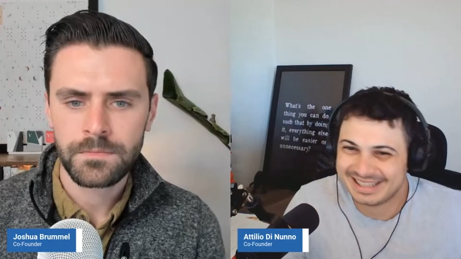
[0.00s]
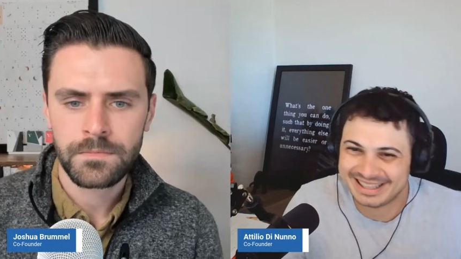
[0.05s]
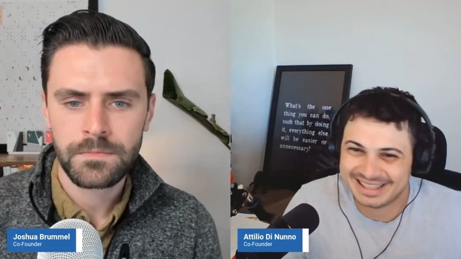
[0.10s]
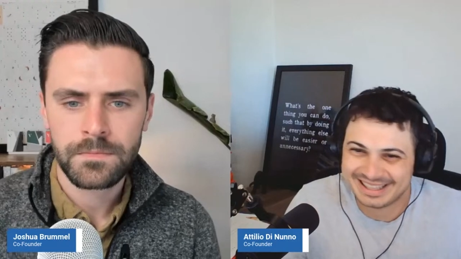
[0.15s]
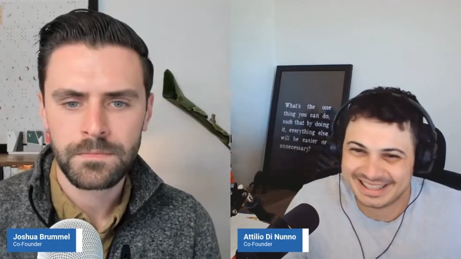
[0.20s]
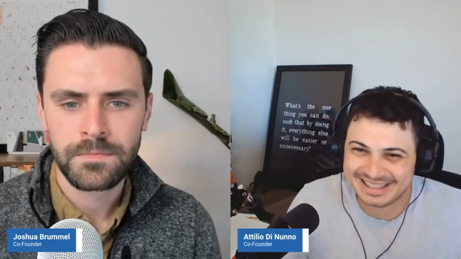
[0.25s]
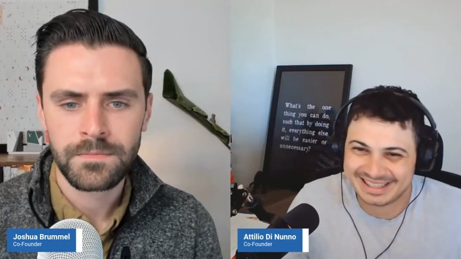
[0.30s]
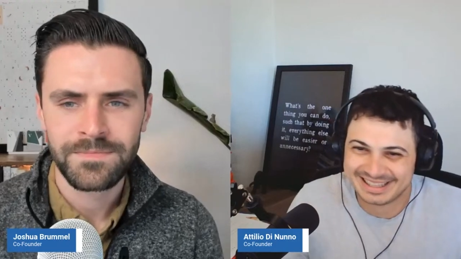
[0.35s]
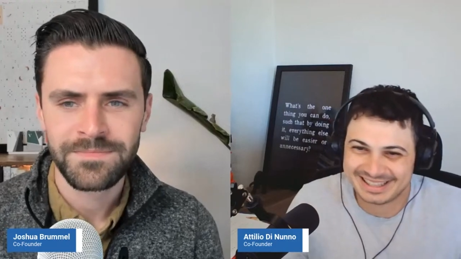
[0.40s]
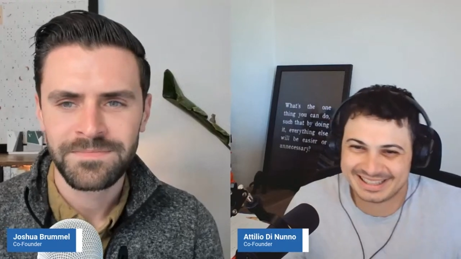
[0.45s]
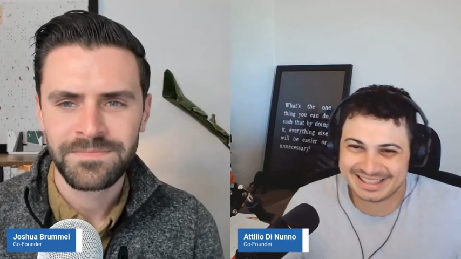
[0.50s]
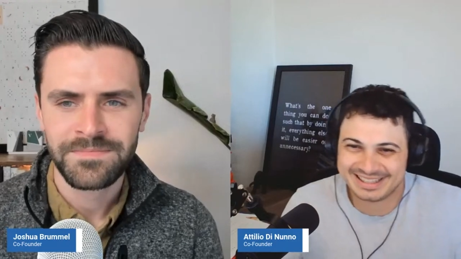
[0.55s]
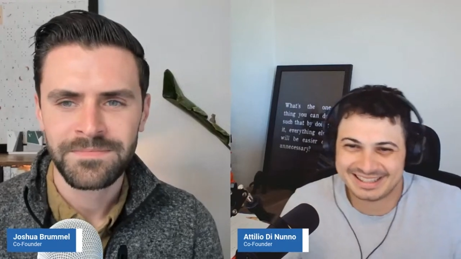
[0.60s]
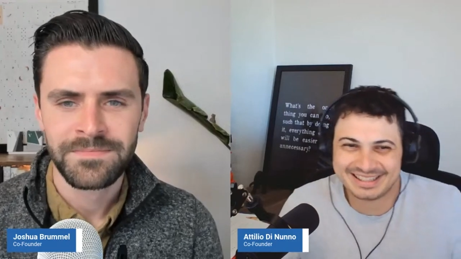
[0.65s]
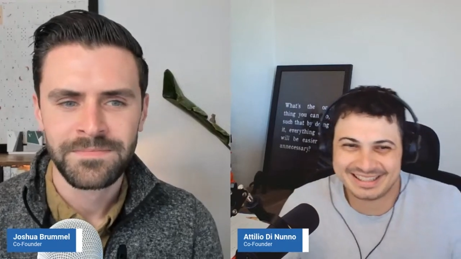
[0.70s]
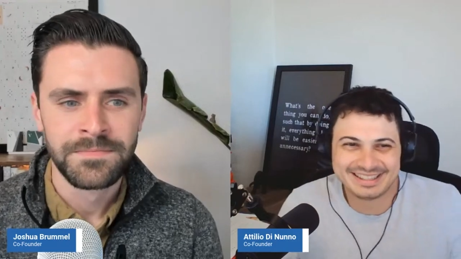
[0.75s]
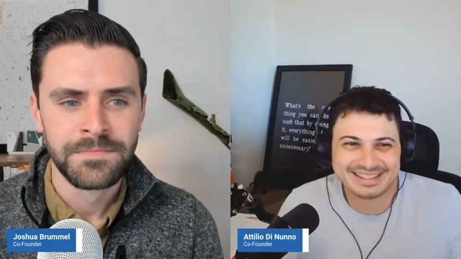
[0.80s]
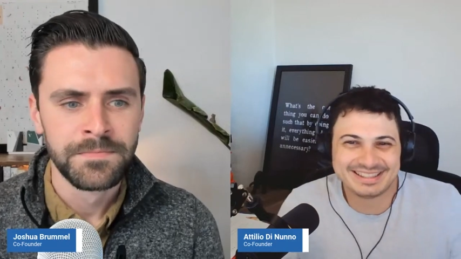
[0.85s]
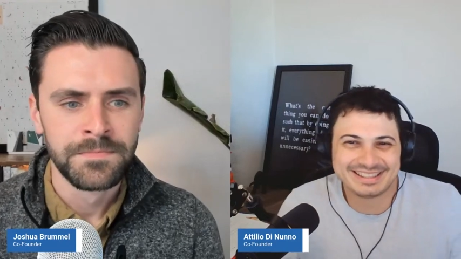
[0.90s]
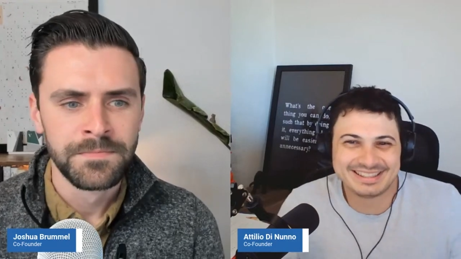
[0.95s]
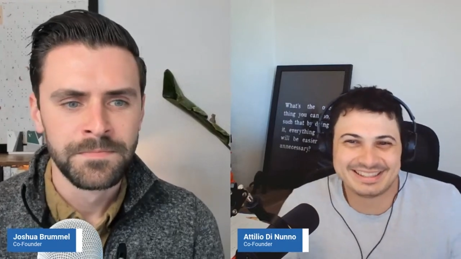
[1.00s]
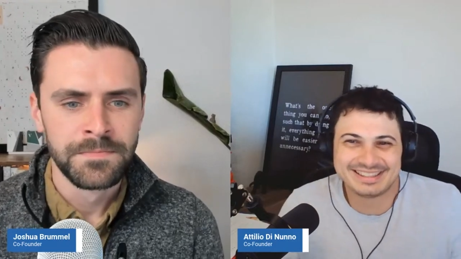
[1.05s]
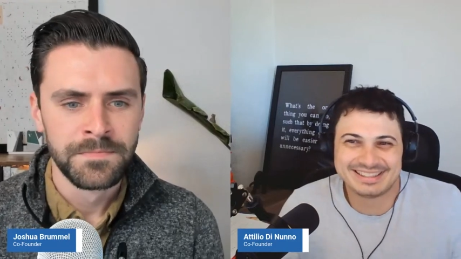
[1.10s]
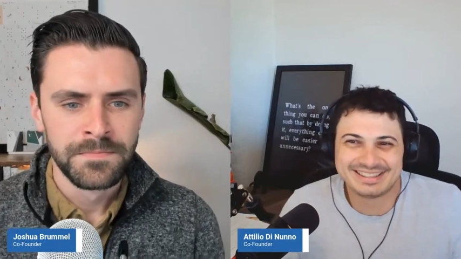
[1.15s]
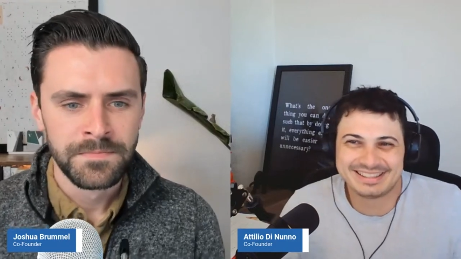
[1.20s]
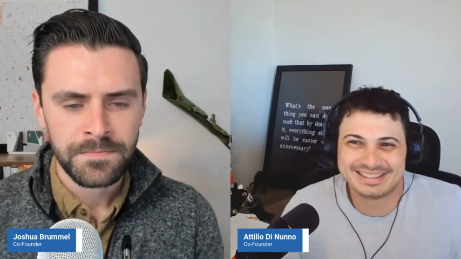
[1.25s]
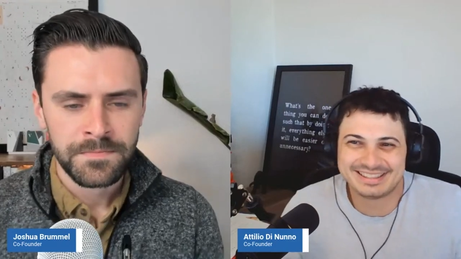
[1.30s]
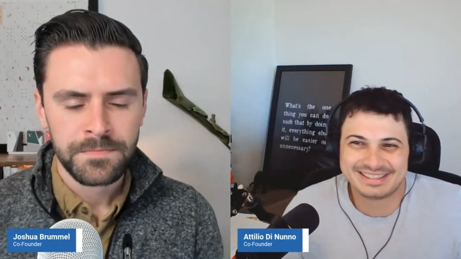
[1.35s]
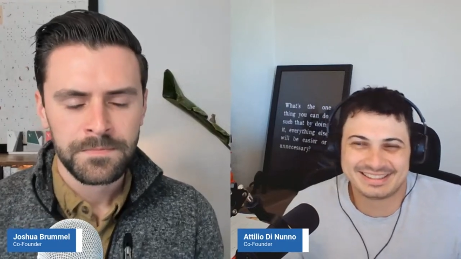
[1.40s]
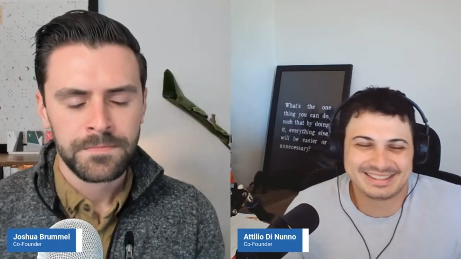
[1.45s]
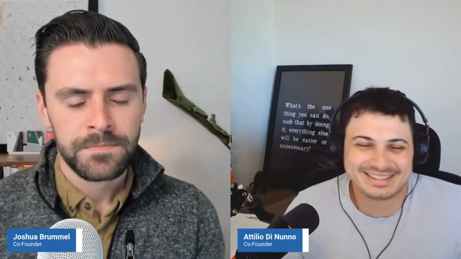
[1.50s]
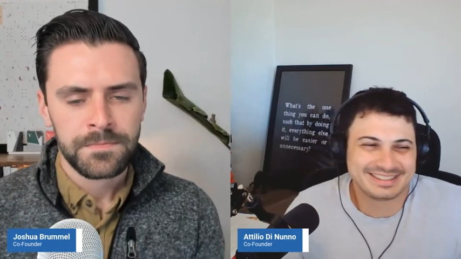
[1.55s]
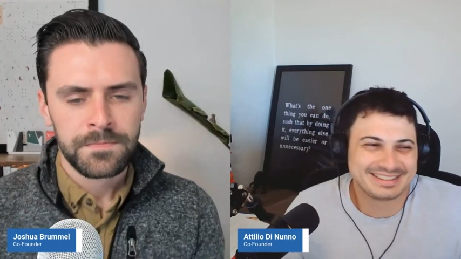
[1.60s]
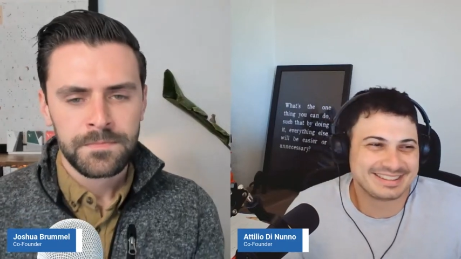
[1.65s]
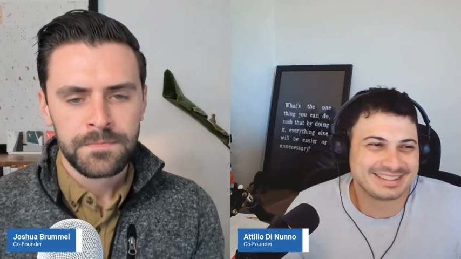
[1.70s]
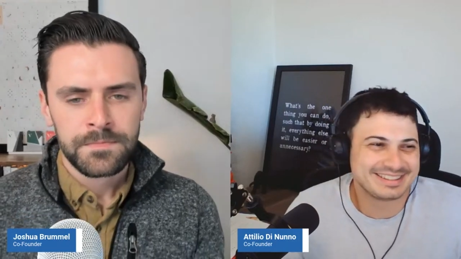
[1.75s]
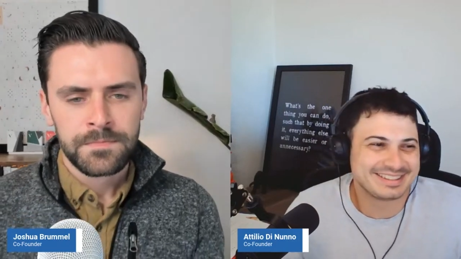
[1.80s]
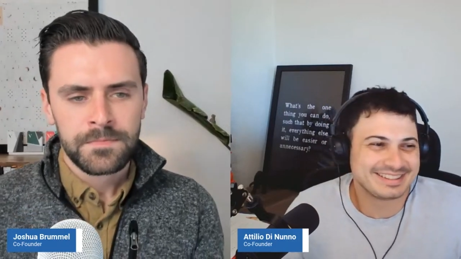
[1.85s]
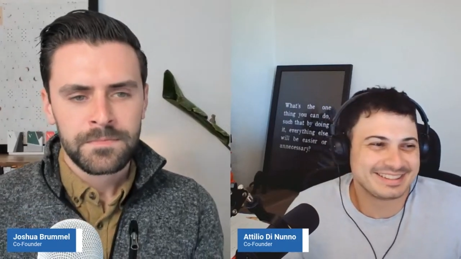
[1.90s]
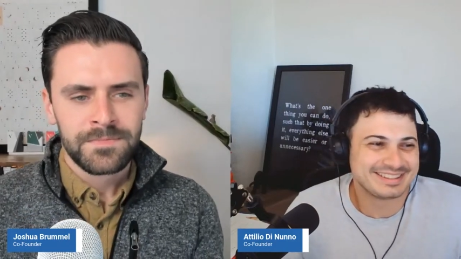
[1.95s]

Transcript: No one is speaking in this clip.